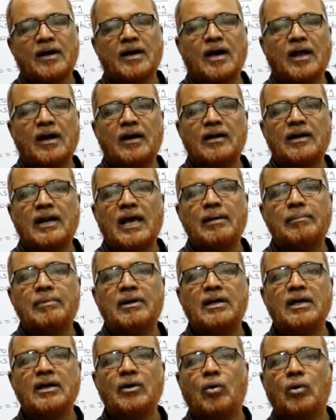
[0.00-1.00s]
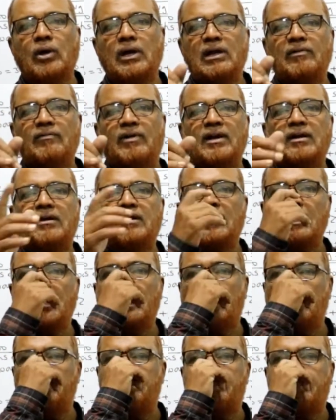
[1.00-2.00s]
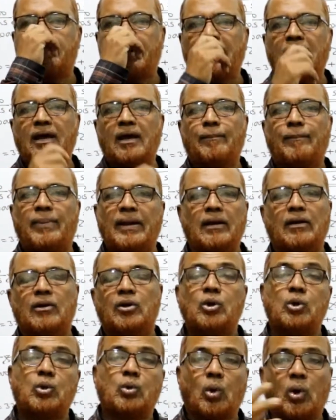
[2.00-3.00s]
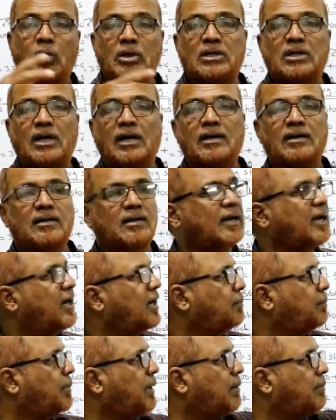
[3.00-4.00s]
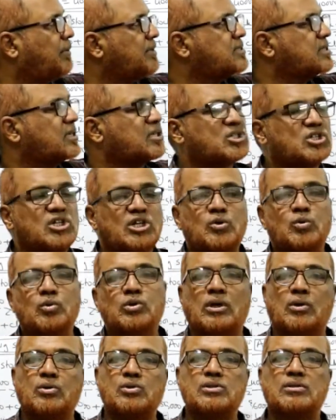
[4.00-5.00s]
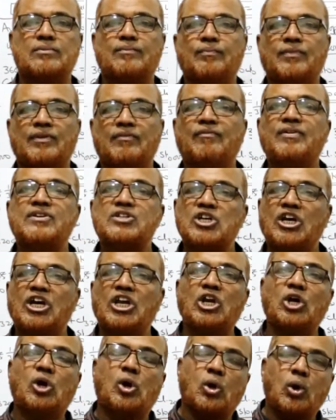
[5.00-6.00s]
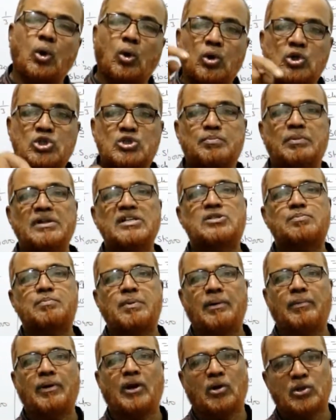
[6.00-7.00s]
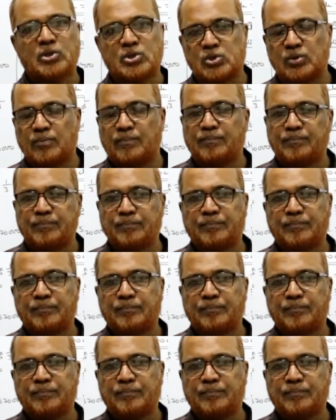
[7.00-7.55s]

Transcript: Current liability only one trade payable. Total trade payable 62,000 which includes bills payable also.